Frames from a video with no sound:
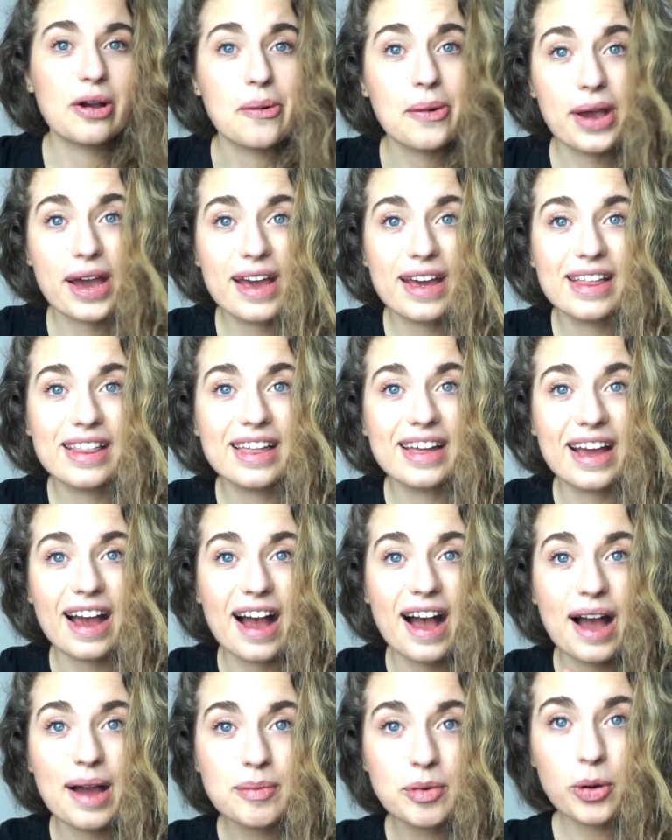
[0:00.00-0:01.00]
okay? Like,
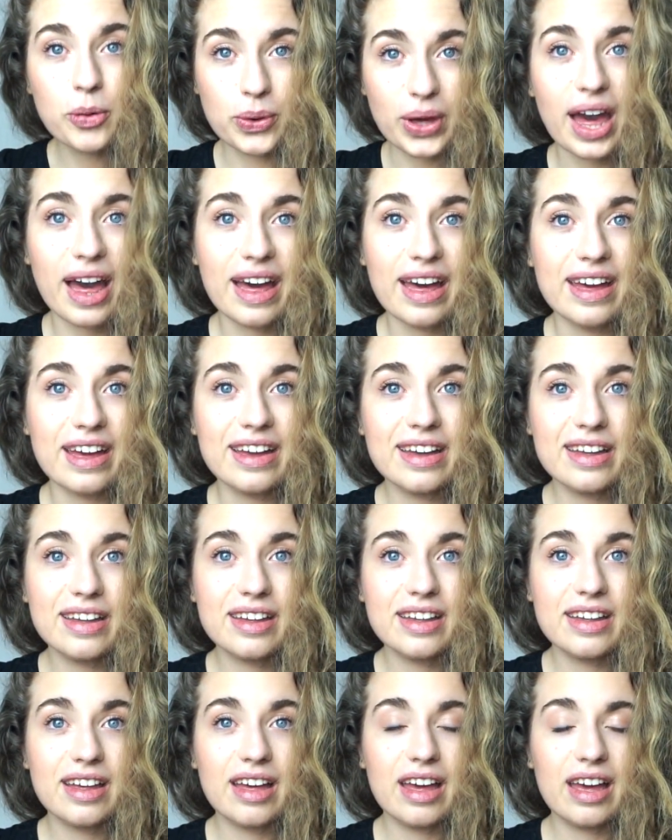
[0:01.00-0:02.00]
I'm okay,
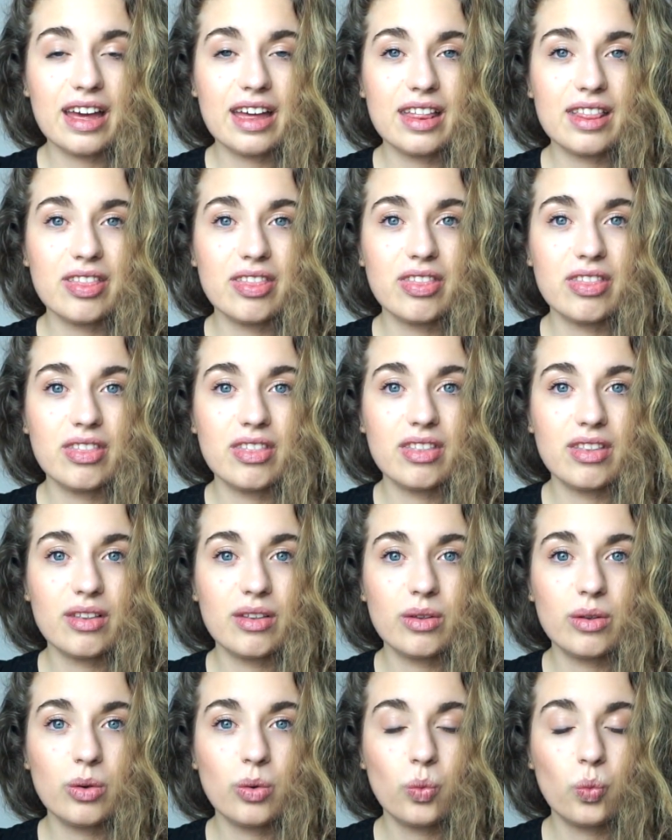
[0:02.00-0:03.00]
and
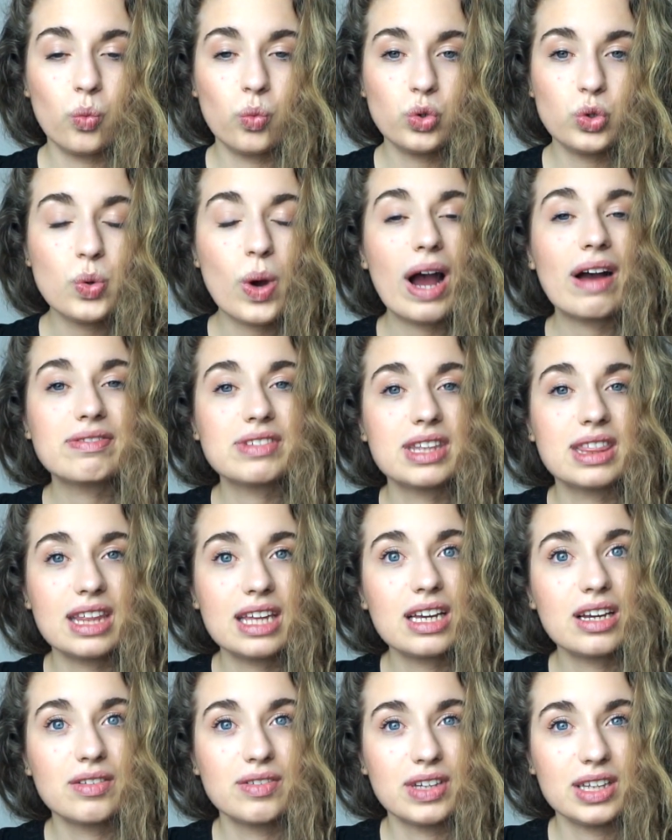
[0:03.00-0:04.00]
you have to
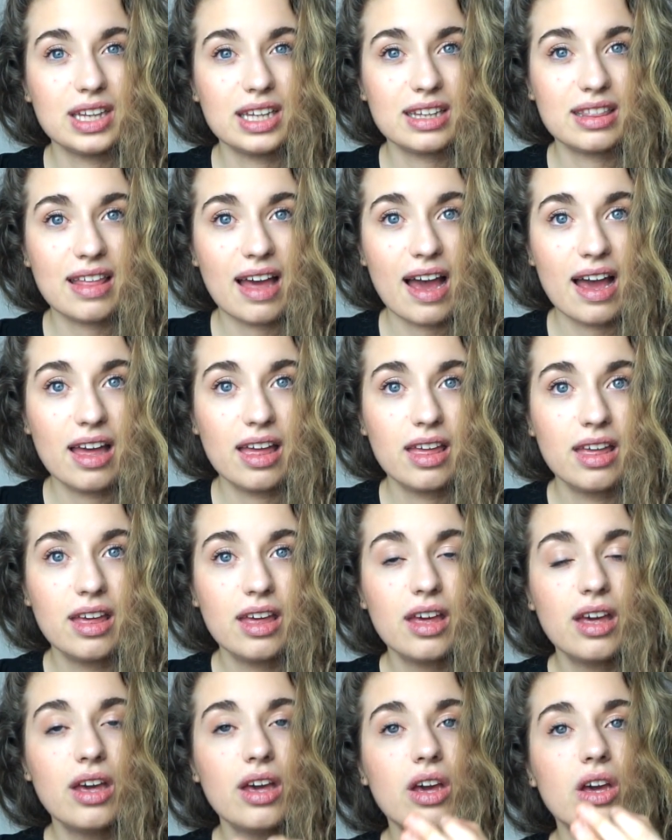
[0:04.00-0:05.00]
think of it like that.
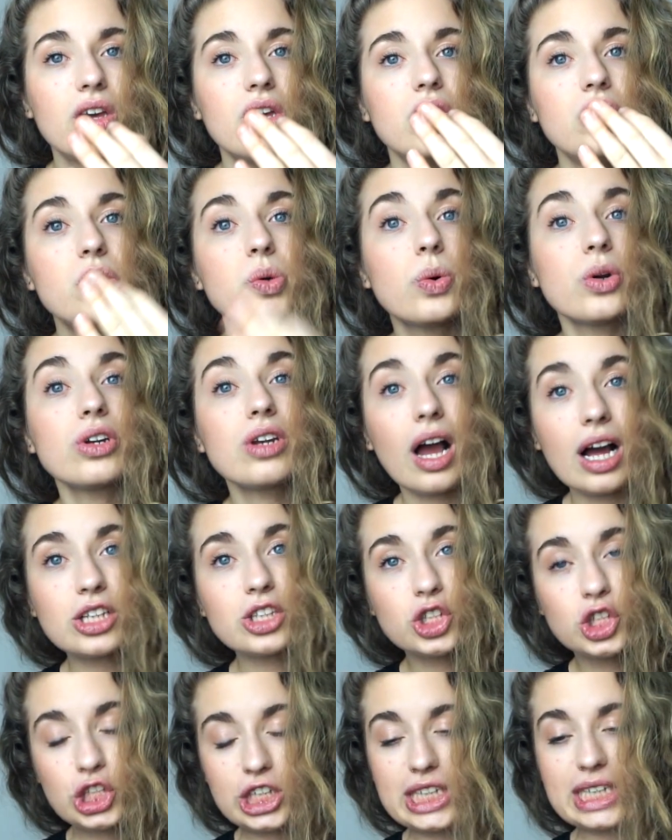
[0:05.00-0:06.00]
You are
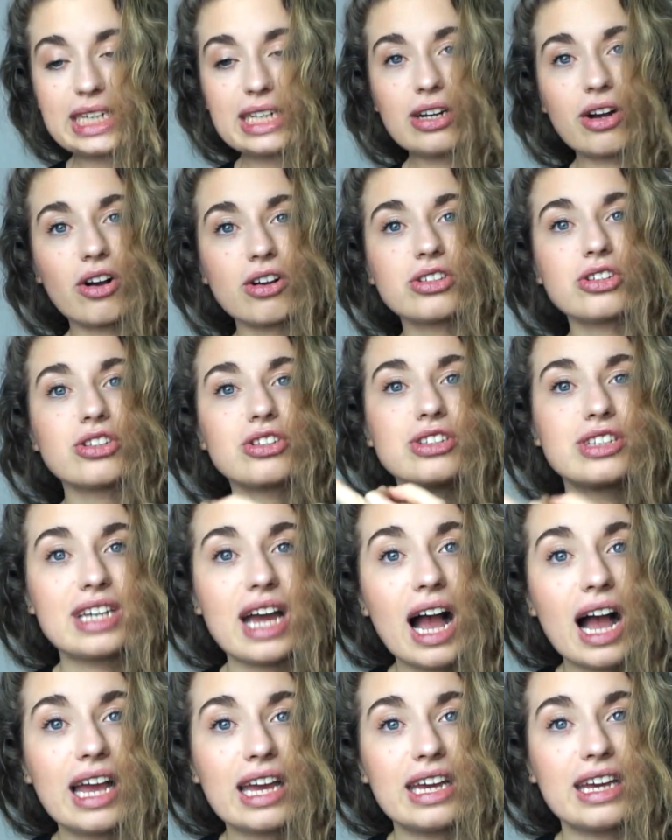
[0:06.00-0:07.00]
not cheating on your
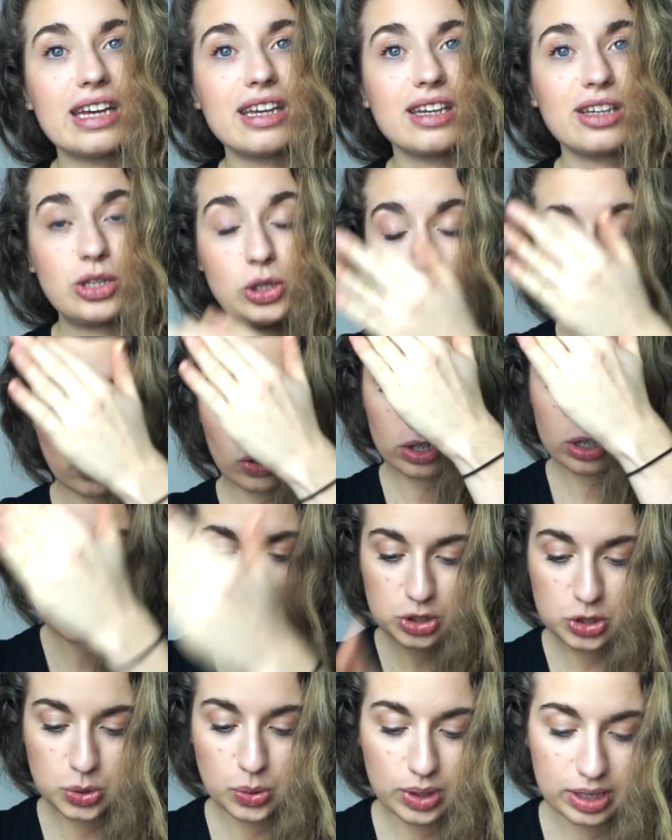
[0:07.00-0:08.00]
diet, you are
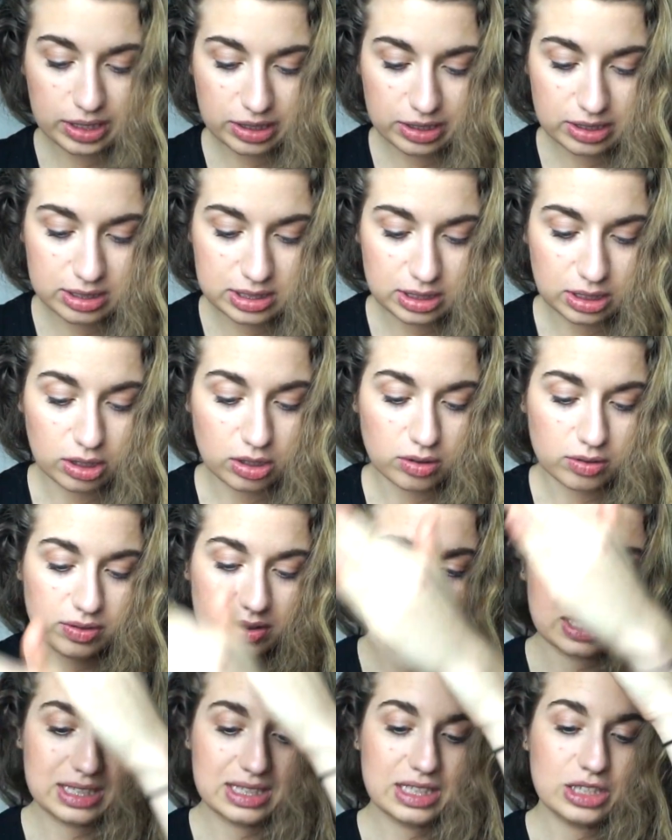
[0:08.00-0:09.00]
enjoying yourself.
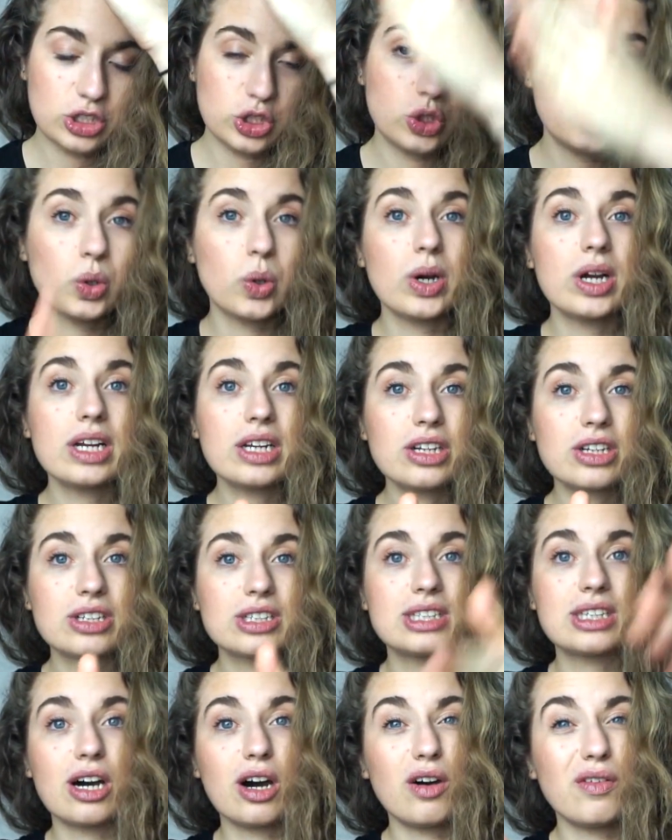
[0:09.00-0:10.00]
Is enjoying
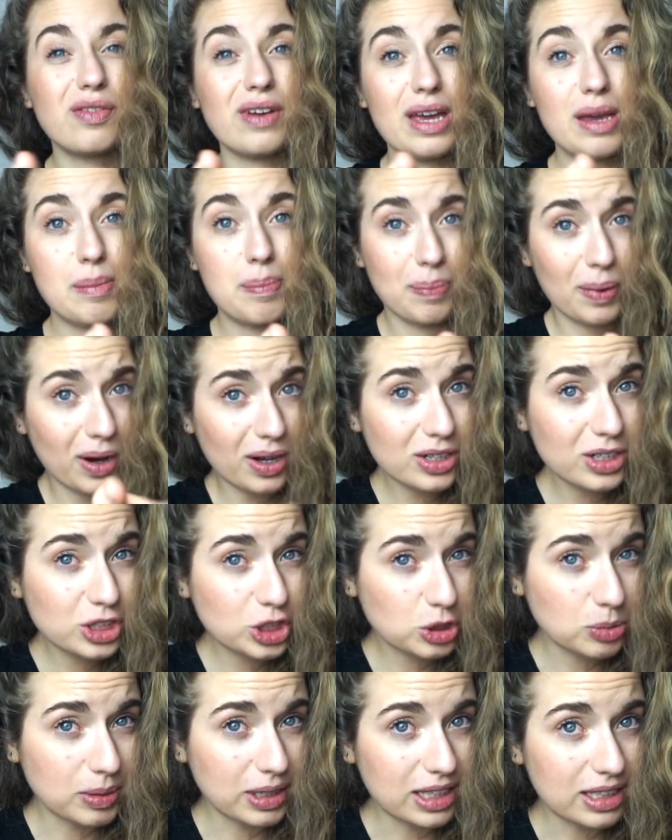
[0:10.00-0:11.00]
yourself a
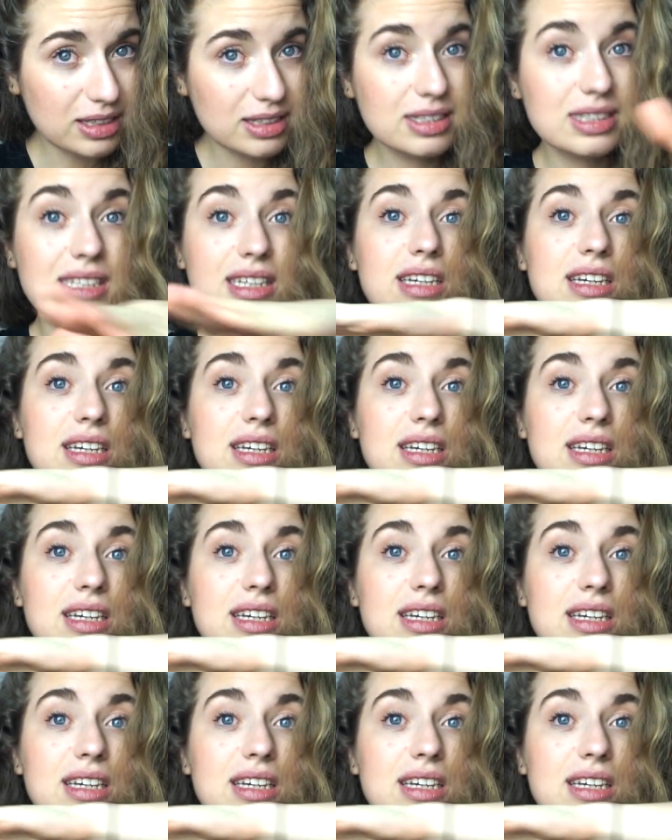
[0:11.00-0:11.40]
punishment?